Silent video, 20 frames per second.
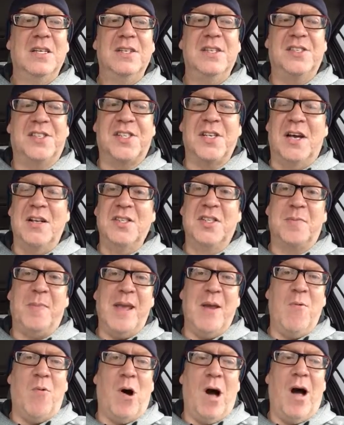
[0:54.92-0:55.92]
The Suns,
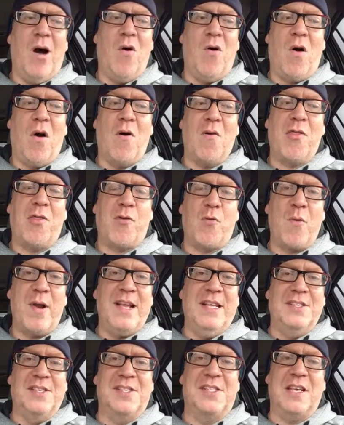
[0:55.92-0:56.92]
meanwhile, are
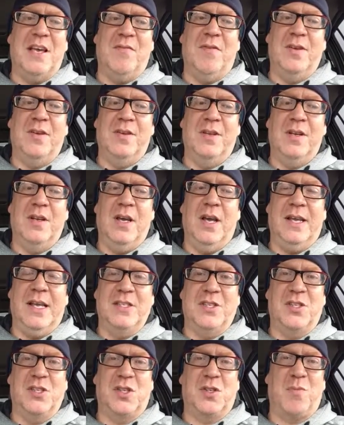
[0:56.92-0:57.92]
3-7
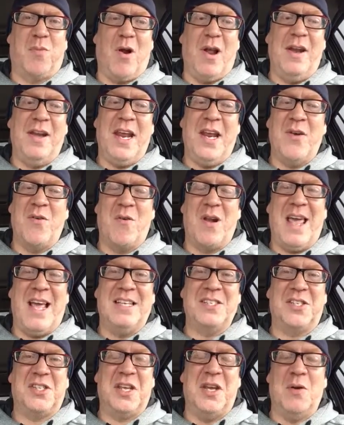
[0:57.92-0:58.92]
against the spread in their
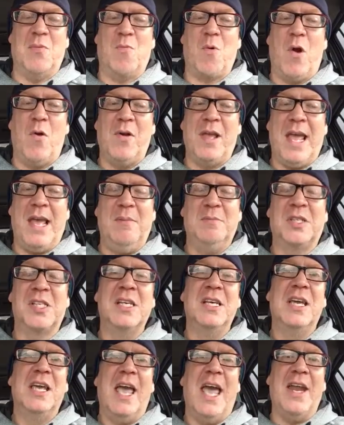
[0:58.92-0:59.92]
last 10 road games
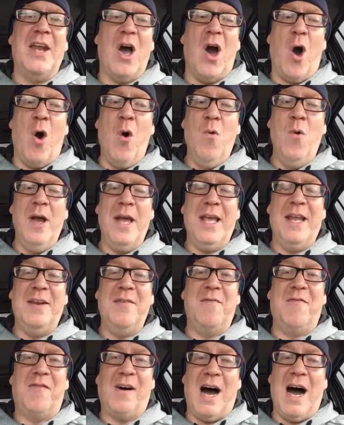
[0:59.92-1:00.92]
and
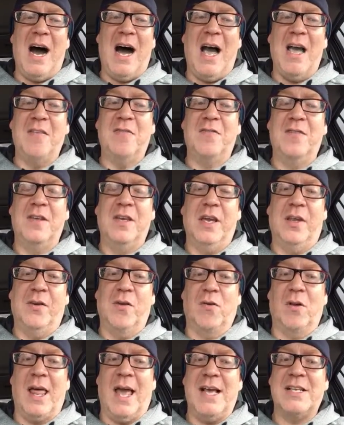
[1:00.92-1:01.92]
0-5 in
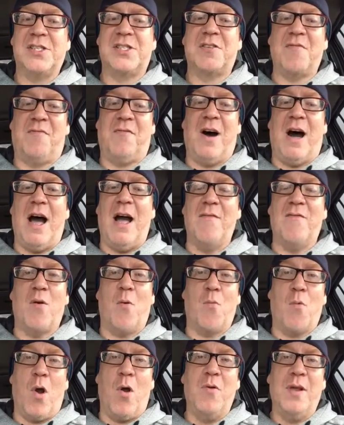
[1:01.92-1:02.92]
their last five
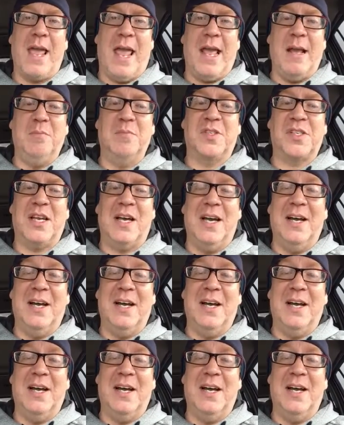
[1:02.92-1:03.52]
road games